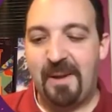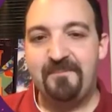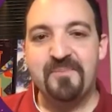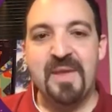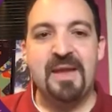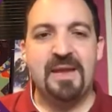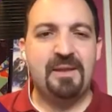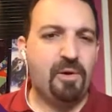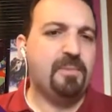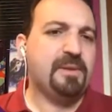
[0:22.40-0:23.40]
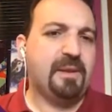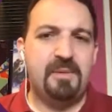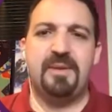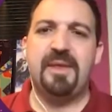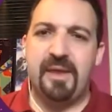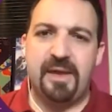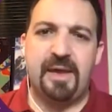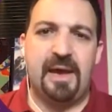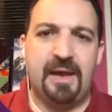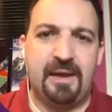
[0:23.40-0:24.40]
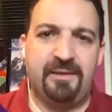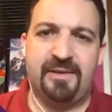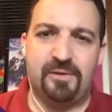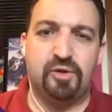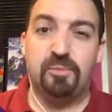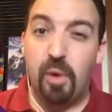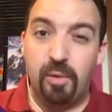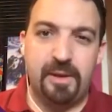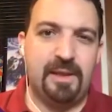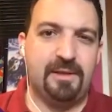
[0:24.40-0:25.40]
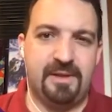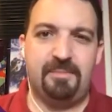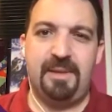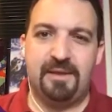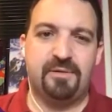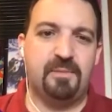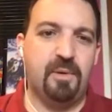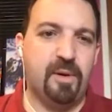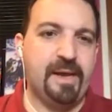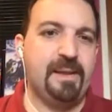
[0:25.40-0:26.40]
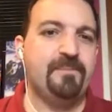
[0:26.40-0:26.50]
And then I dedicated myself to do mobile development.